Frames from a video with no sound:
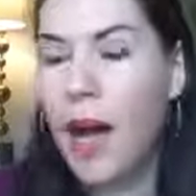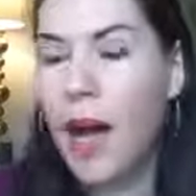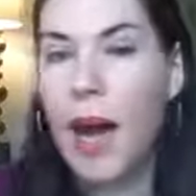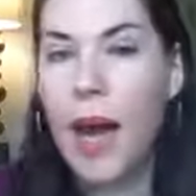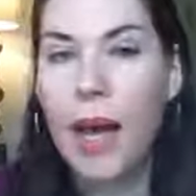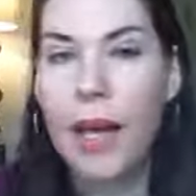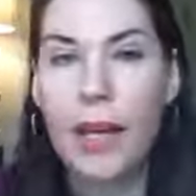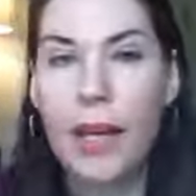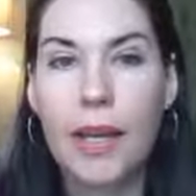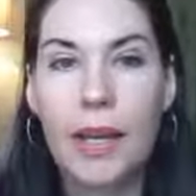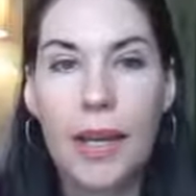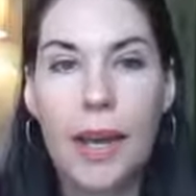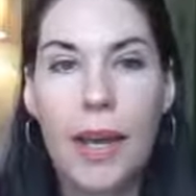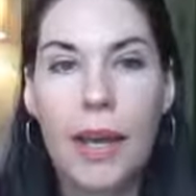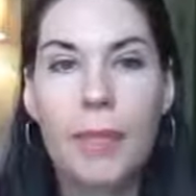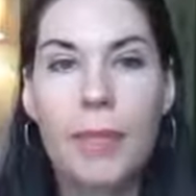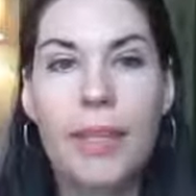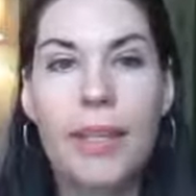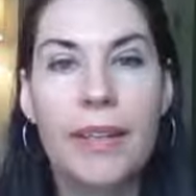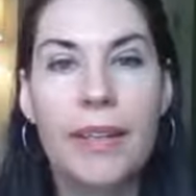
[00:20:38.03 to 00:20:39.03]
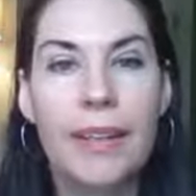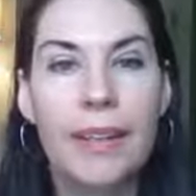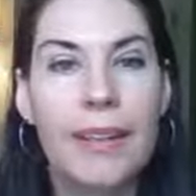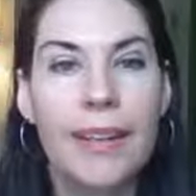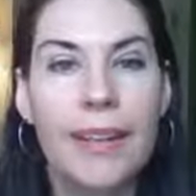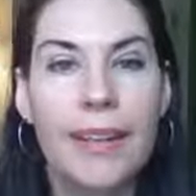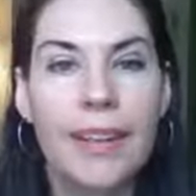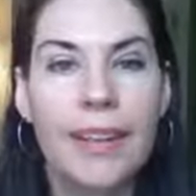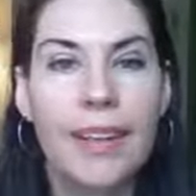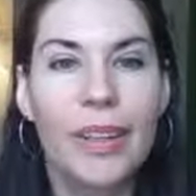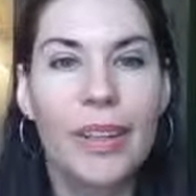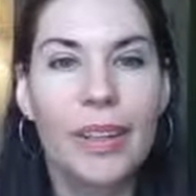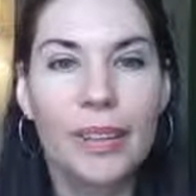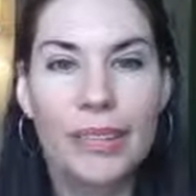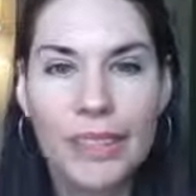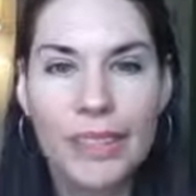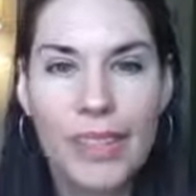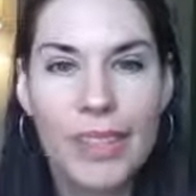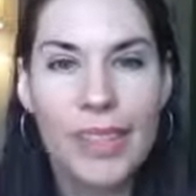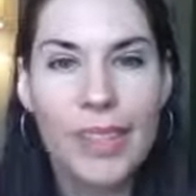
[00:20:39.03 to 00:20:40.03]
I'm like,
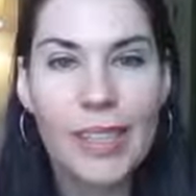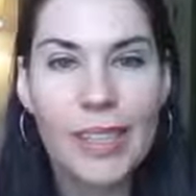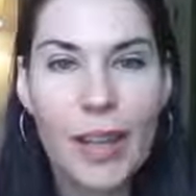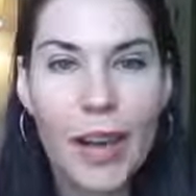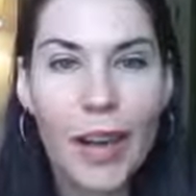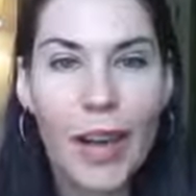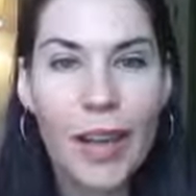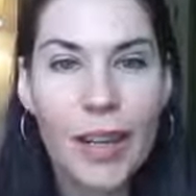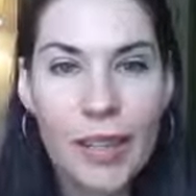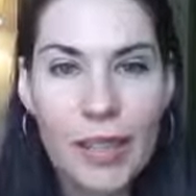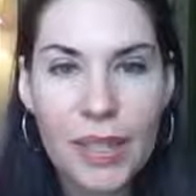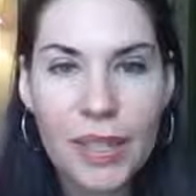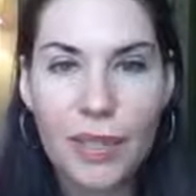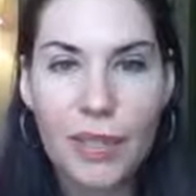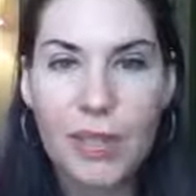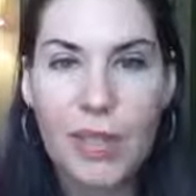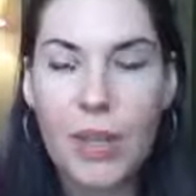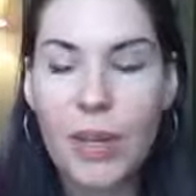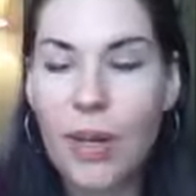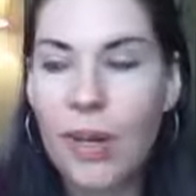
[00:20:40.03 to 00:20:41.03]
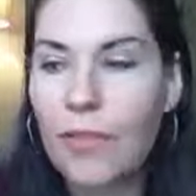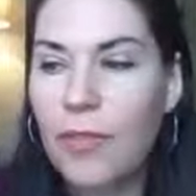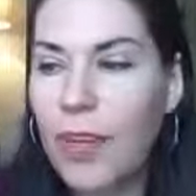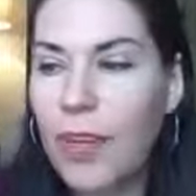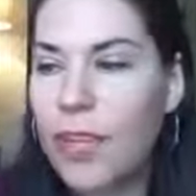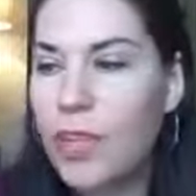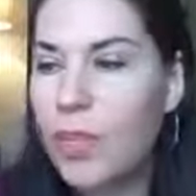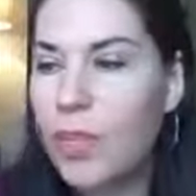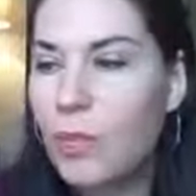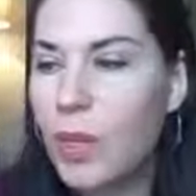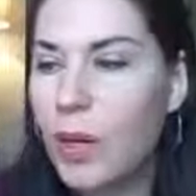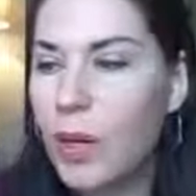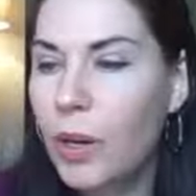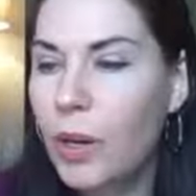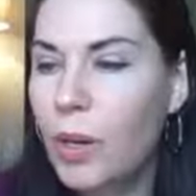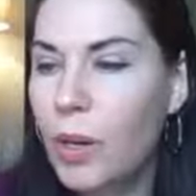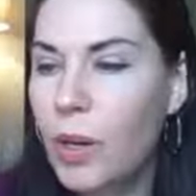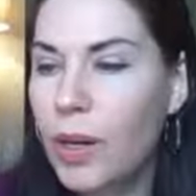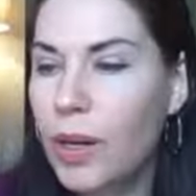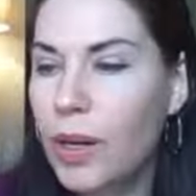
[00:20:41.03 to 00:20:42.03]
this is awesome. You know, if I just want to
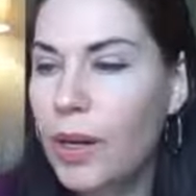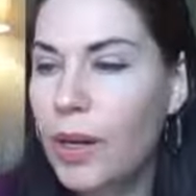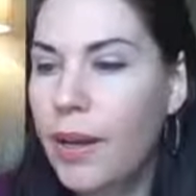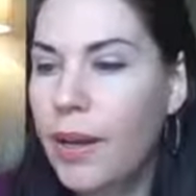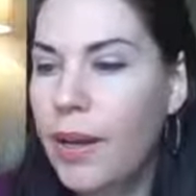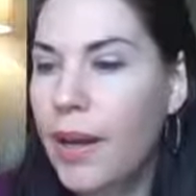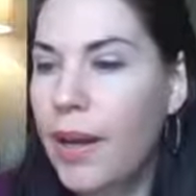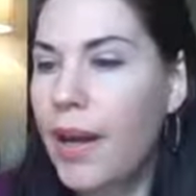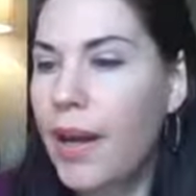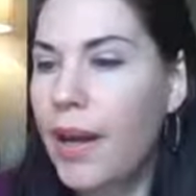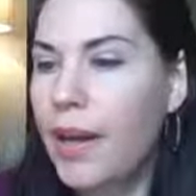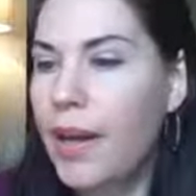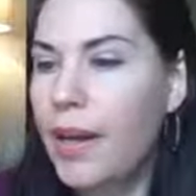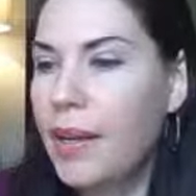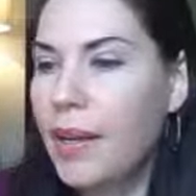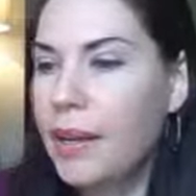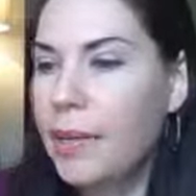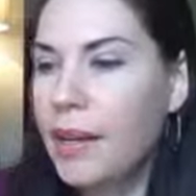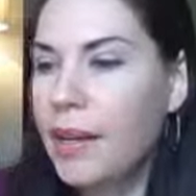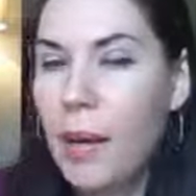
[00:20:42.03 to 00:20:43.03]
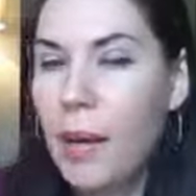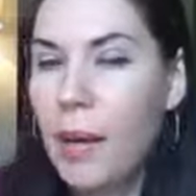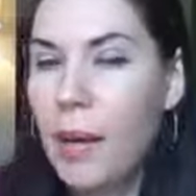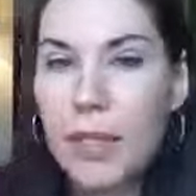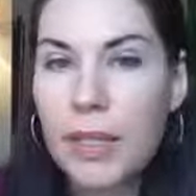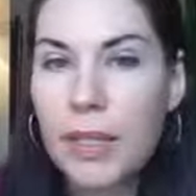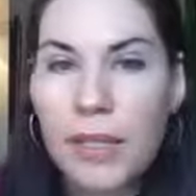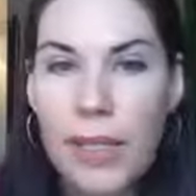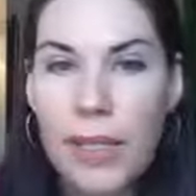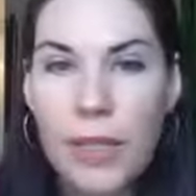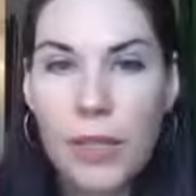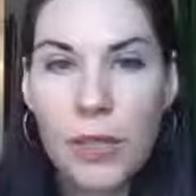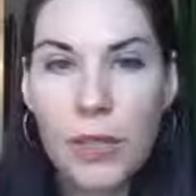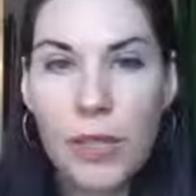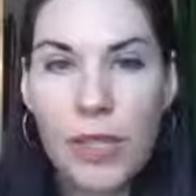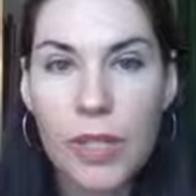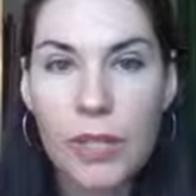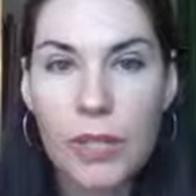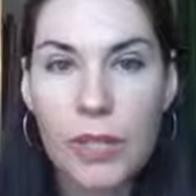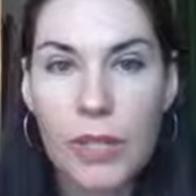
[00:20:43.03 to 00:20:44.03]
order a couple
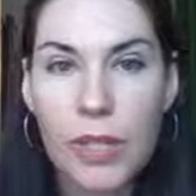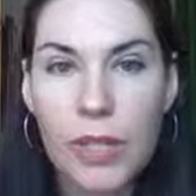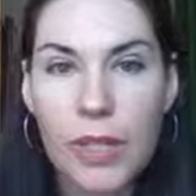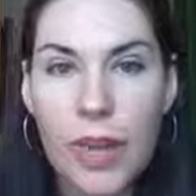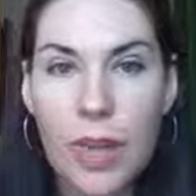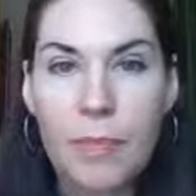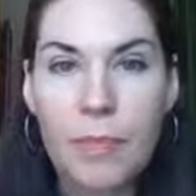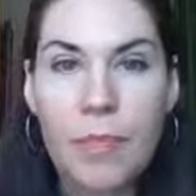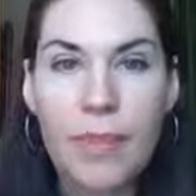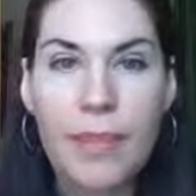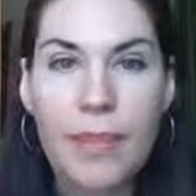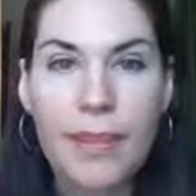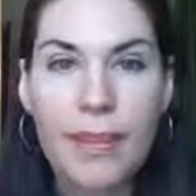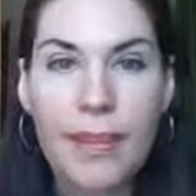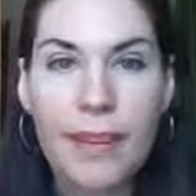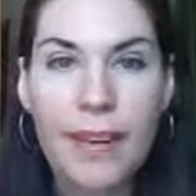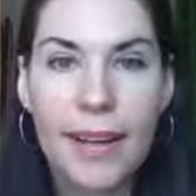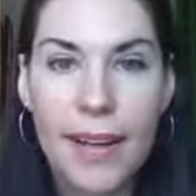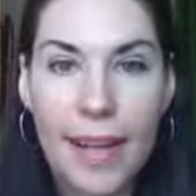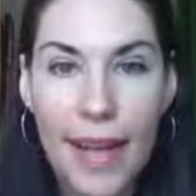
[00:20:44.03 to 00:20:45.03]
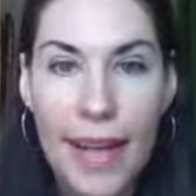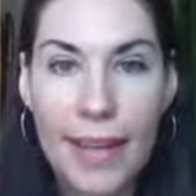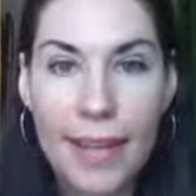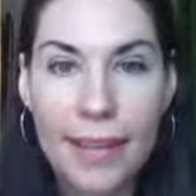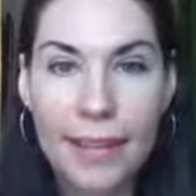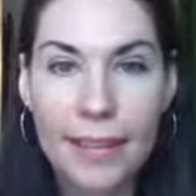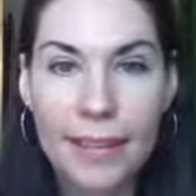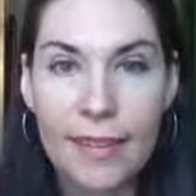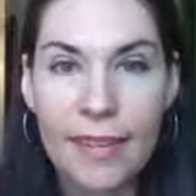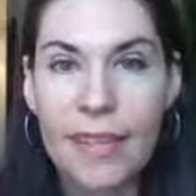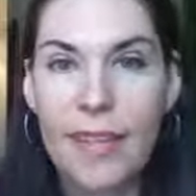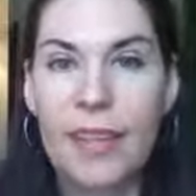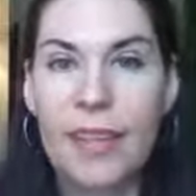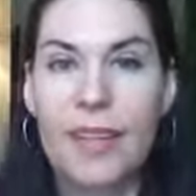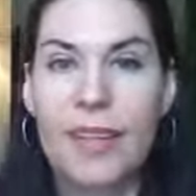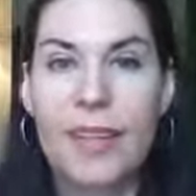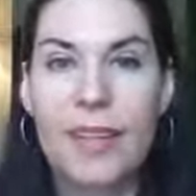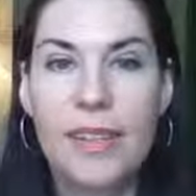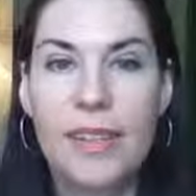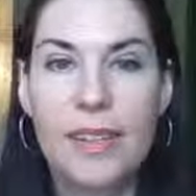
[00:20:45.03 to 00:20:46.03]
accessories from this company, I can,
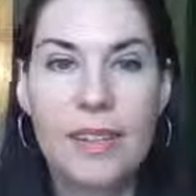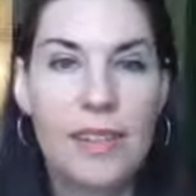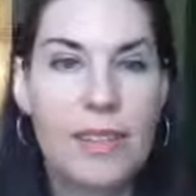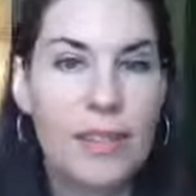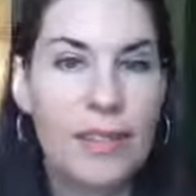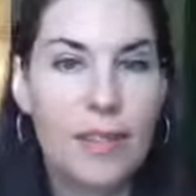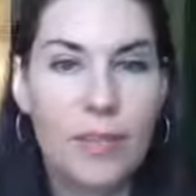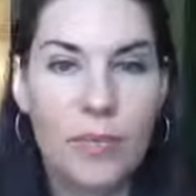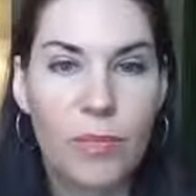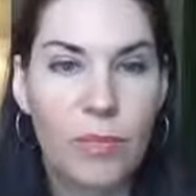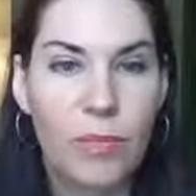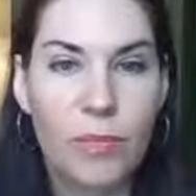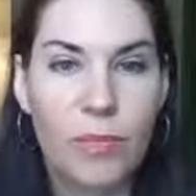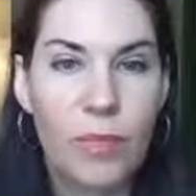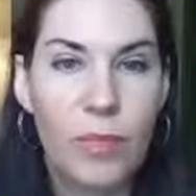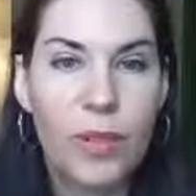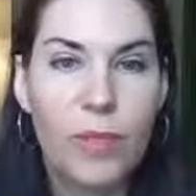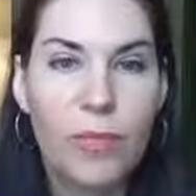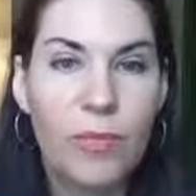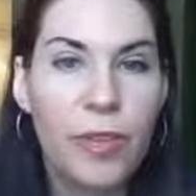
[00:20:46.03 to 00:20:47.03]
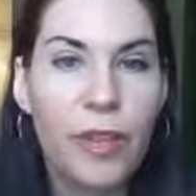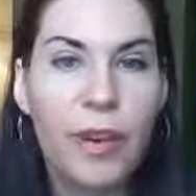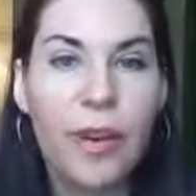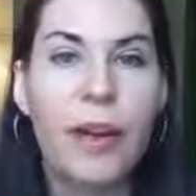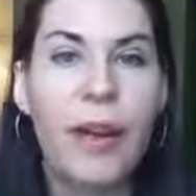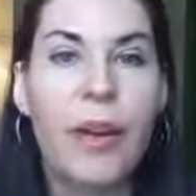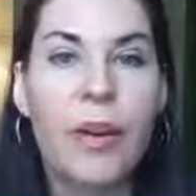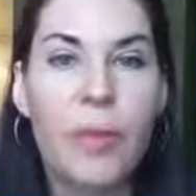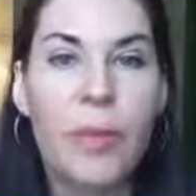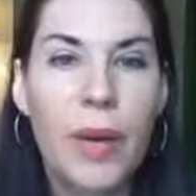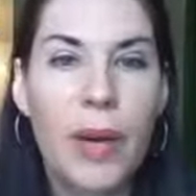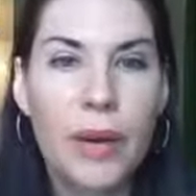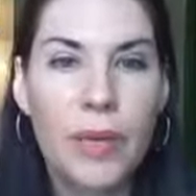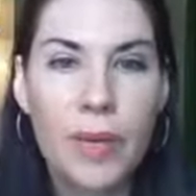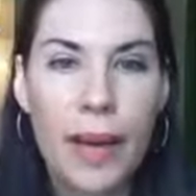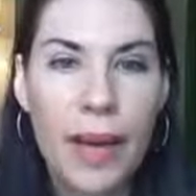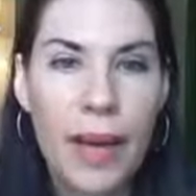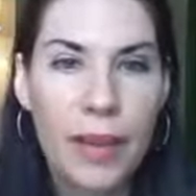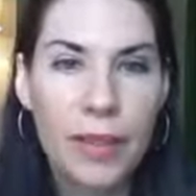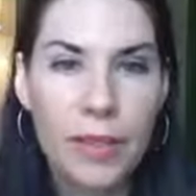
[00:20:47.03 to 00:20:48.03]
because we figured out a way
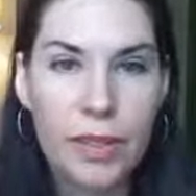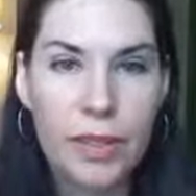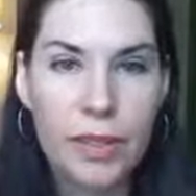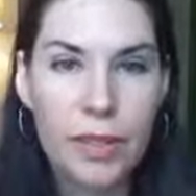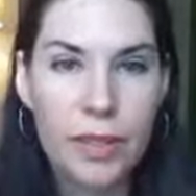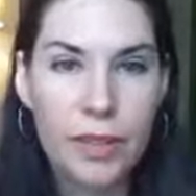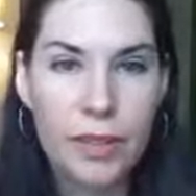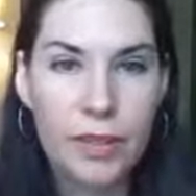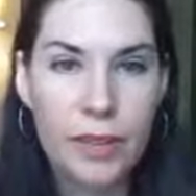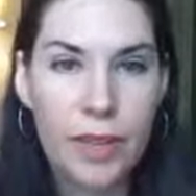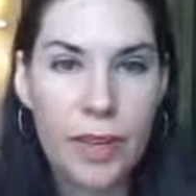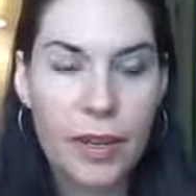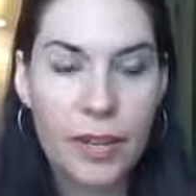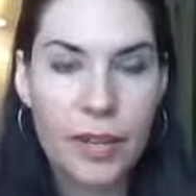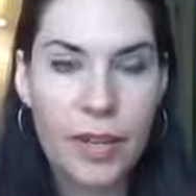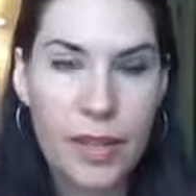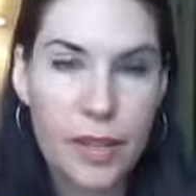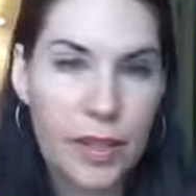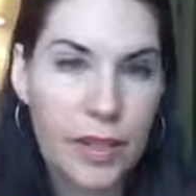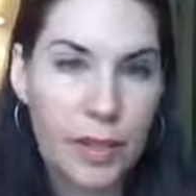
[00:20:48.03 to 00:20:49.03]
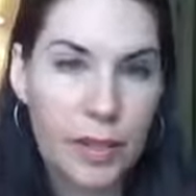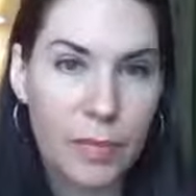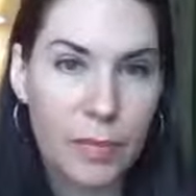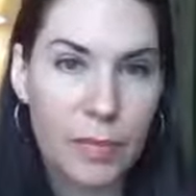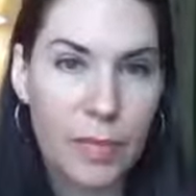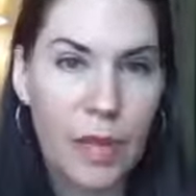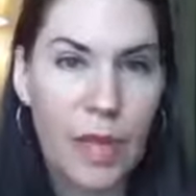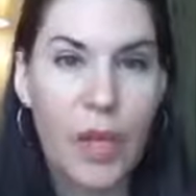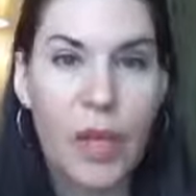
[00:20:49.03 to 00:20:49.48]
around their system.